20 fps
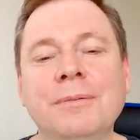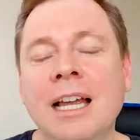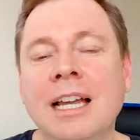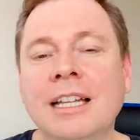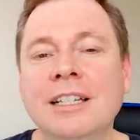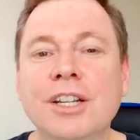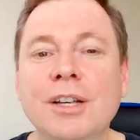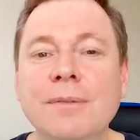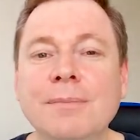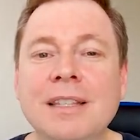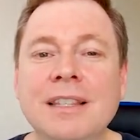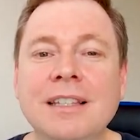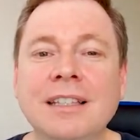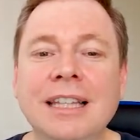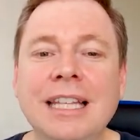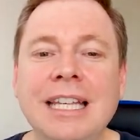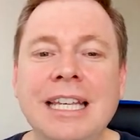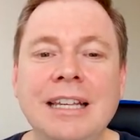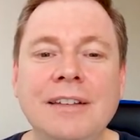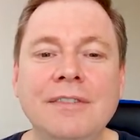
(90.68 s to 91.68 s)
In terms of the
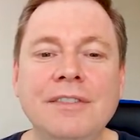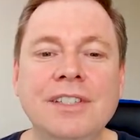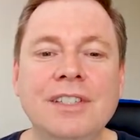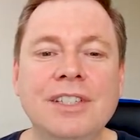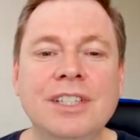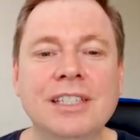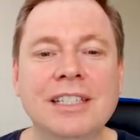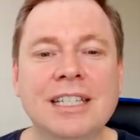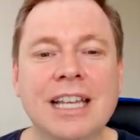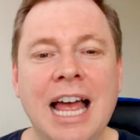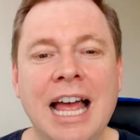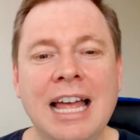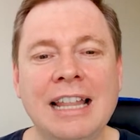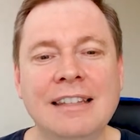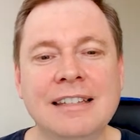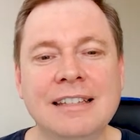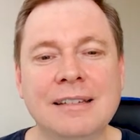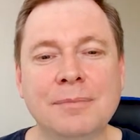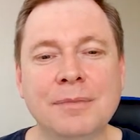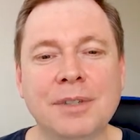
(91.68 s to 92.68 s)
leaves, just
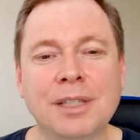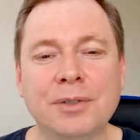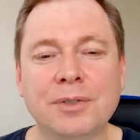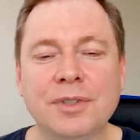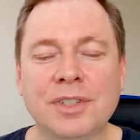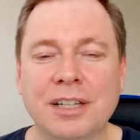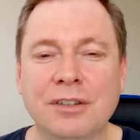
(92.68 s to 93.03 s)
add some little